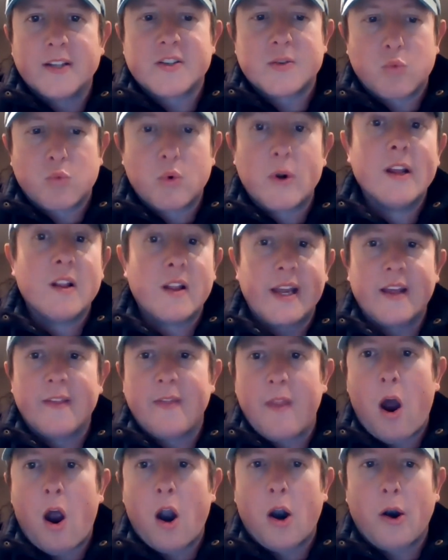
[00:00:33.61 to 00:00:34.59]
Um,
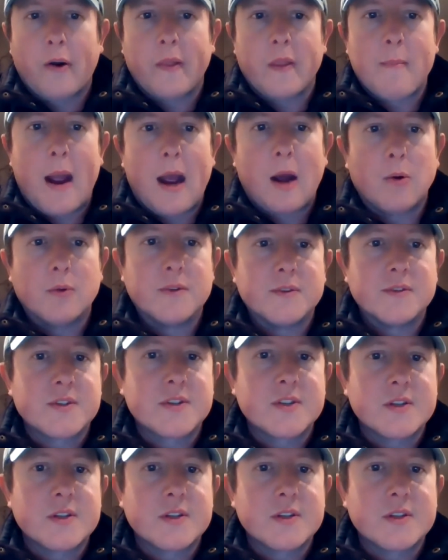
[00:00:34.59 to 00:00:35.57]
it's really in the heart
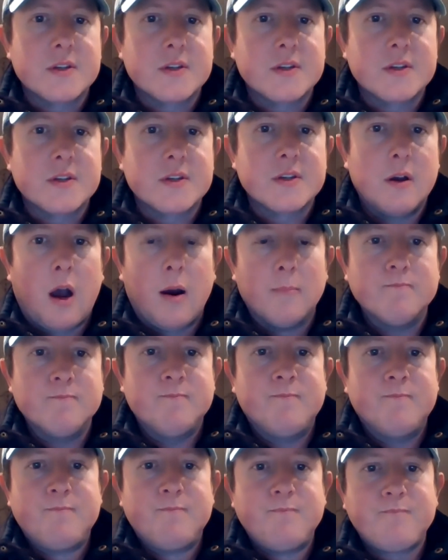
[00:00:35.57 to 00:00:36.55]
of the mountains.
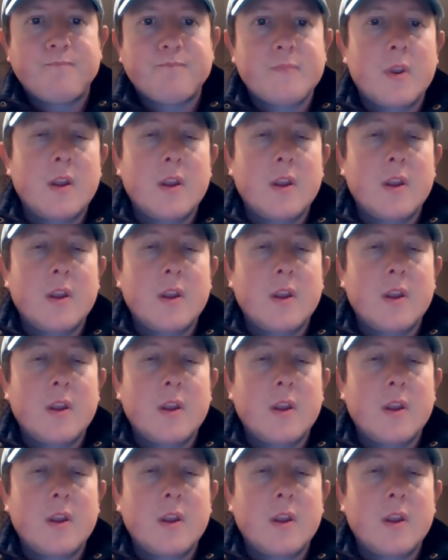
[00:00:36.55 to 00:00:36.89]
Um,